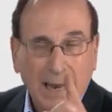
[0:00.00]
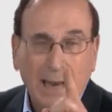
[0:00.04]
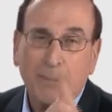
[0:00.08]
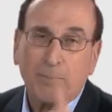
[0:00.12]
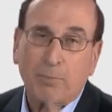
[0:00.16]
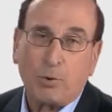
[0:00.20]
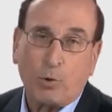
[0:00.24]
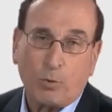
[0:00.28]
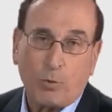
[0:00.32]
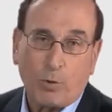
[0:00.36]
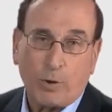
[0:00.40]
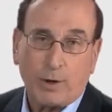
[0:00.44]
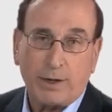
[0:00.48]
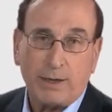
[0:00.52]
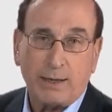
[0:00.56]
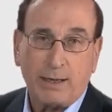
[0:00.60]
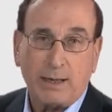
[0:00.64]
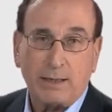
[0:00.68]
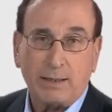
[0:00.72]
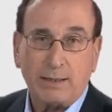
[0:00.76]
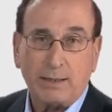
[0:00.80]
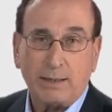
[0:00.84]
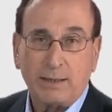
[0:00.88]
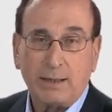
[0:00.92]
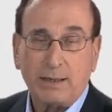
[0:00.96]
Apple wanted
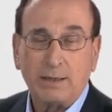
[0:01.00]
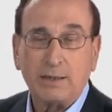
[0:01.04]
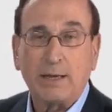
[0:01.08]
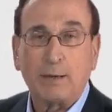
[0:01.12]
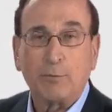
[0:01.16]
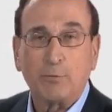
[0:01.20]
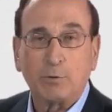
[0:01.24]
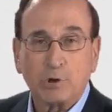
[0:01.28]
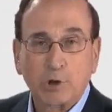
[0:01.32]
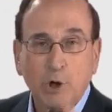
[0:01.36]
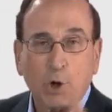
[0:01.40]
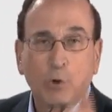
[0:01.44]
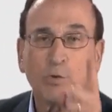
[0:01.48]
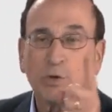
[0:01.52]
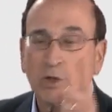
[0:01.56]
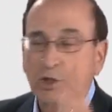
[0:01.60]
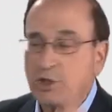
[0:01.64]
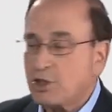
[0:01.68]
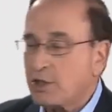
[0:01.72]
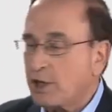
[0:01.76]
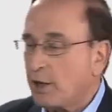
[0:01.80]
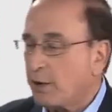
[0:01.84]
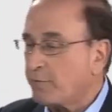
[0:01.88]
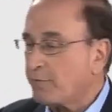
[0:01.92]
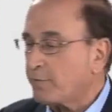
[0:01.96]
it. It was on the
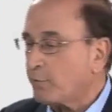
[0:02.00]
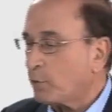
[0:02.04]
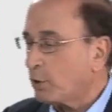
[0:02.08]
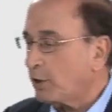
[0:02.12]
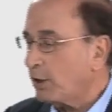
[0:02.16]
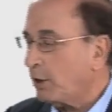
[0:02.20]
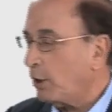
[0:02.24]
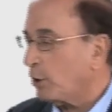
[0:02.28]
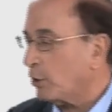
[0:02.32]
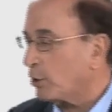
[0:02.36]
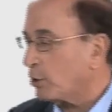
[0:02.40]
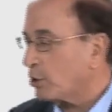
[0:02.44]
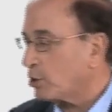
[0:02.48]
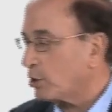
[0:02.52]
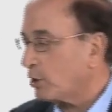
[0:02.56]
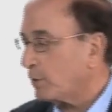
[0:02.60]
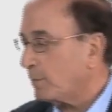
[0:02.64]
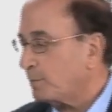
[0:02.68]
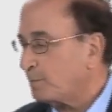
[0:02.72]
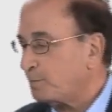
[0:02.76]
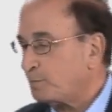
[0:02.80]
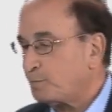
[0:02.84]
shelf for years.